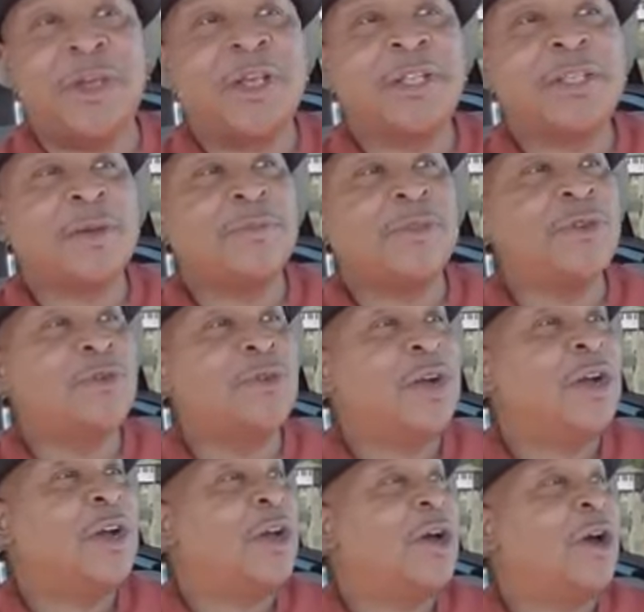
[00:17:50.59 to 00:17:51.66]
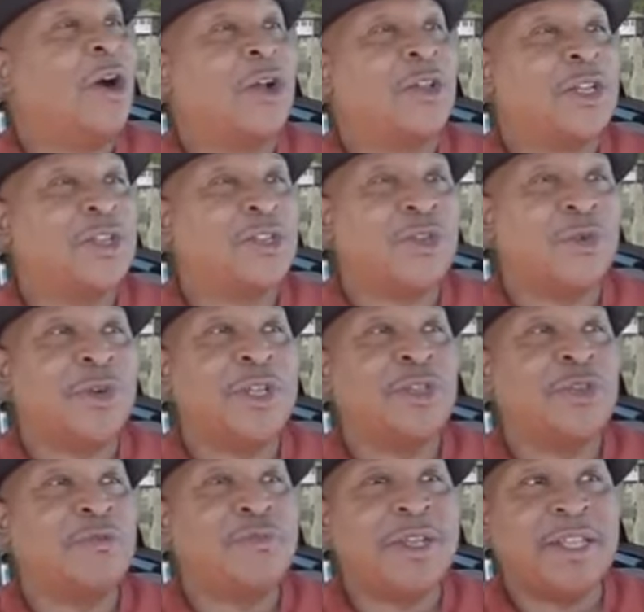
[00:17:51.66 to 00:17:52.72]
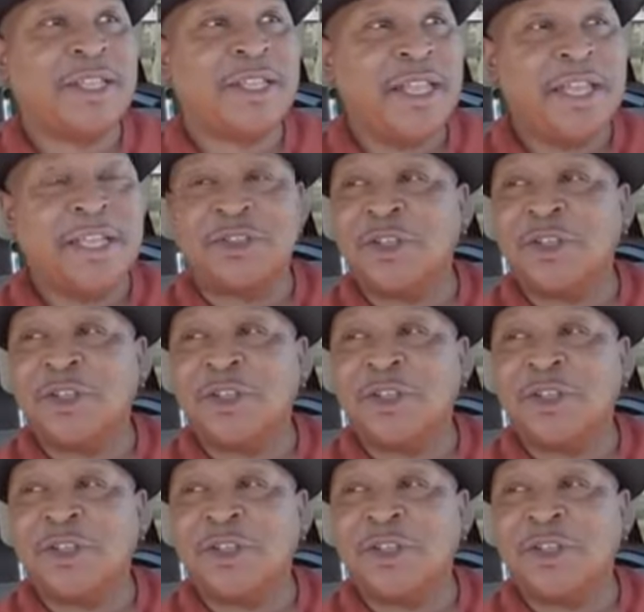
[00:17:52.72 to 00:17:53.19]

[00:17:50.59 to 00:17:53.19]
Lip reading: Some of you are just doing too many things.